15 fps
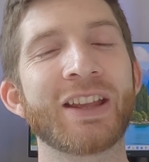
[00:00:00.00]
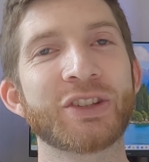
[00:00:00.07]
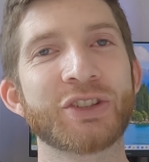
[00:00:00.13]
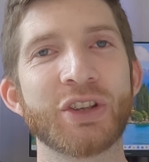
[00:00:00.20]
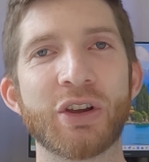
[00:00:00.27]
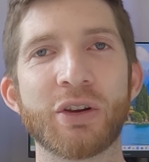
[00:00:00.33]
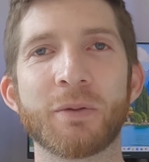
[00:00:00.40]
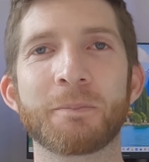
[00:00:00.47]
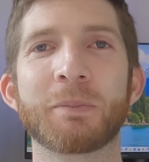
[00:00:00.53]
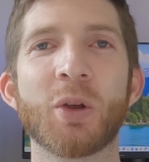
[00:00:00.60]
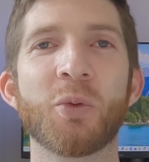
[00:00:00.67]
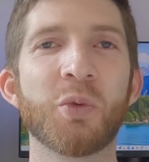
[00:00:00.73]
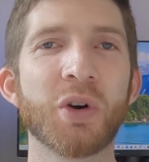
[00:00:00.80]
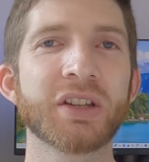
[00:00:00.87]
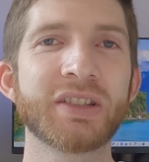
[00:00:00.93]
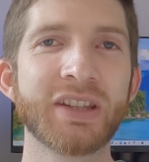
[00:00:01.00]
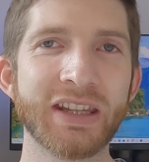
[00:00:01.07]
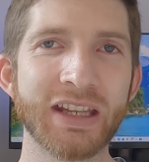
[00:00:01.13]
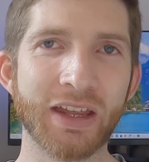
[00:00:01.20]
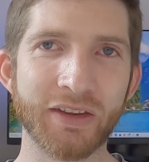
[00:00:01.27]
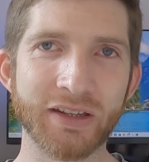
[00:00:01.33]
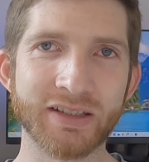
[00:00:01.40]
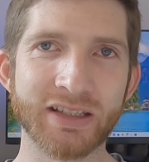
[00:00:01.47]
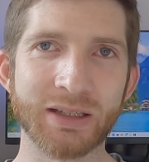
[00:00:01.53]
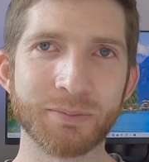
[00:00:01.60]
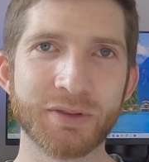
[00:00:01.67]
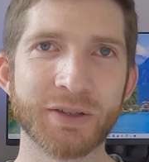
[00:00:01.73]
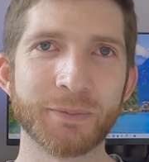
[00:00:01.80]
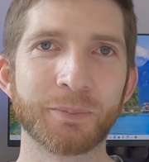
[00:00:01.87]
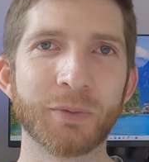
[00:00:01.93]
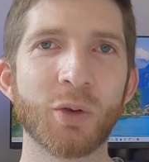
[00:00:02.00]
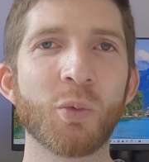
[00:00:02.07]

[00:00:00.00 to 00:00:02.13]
So, what are the other tips?